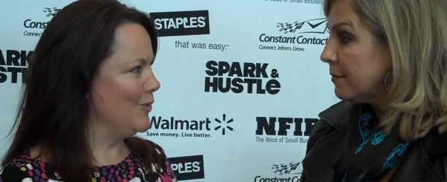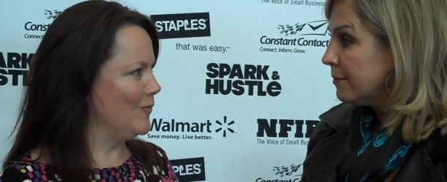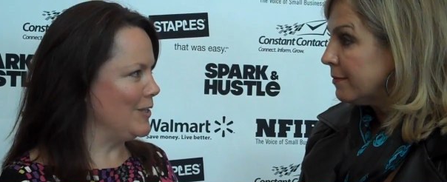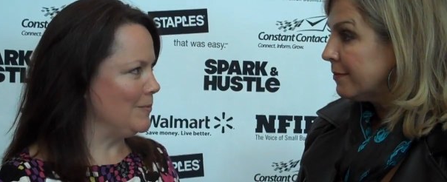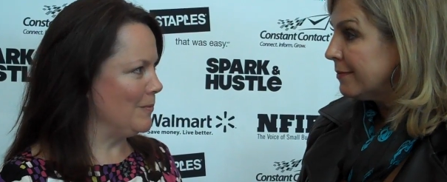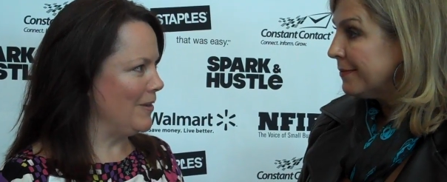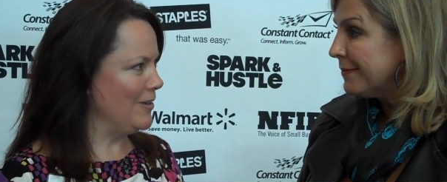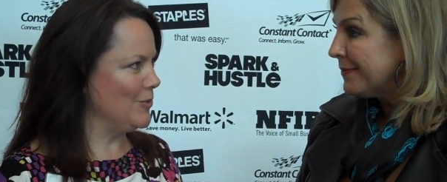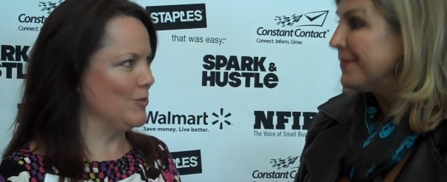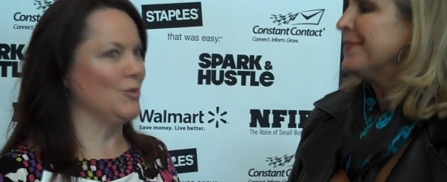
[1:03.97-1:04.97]
Speaker 1: to your Facebook
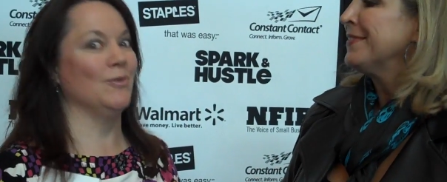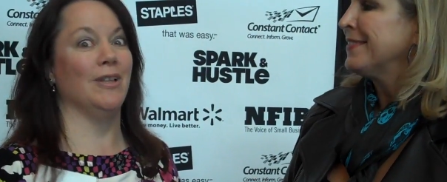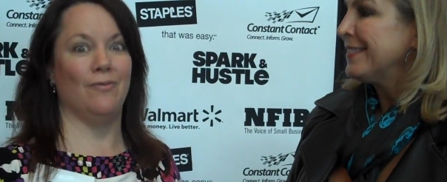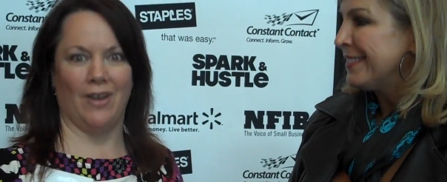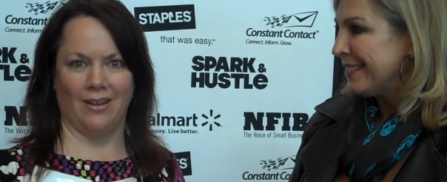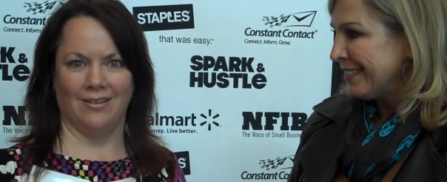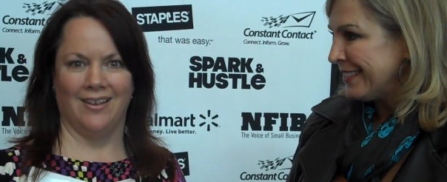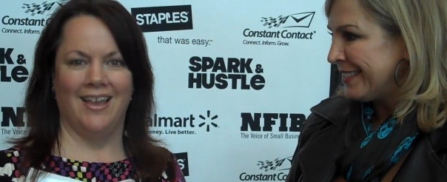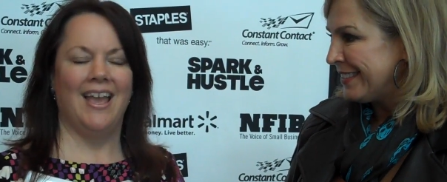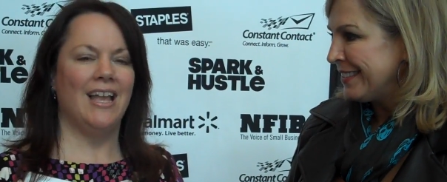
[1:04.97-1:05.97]
page, which is really fun.
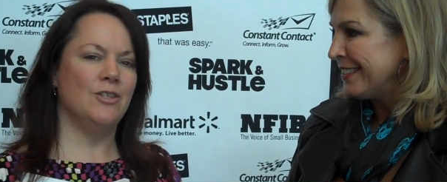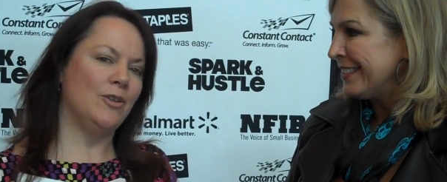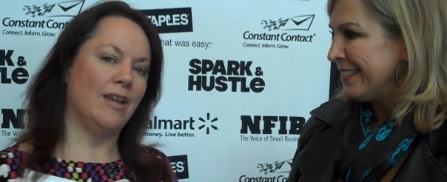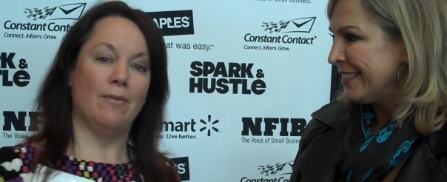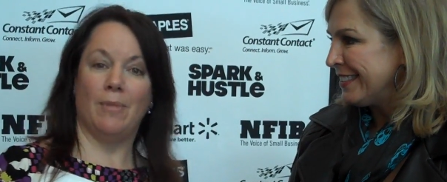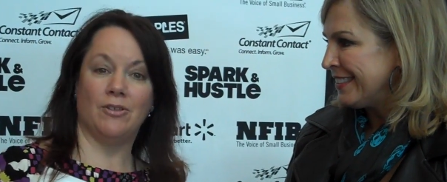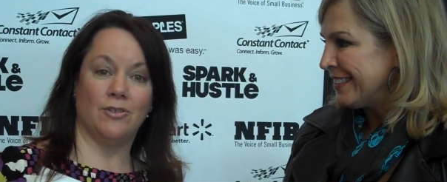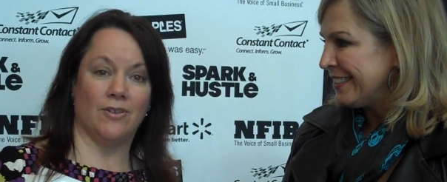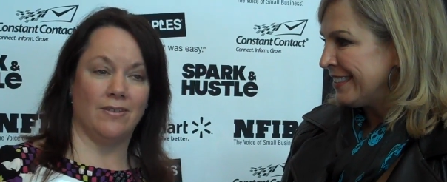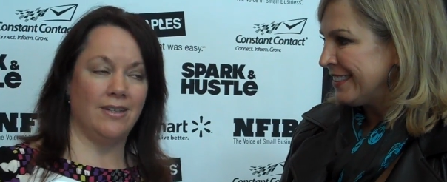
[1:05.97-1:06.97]
And so you have a
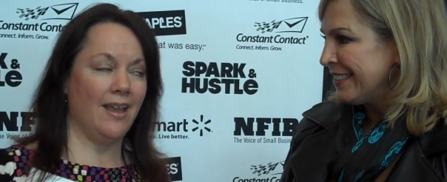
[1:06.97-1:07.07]
message them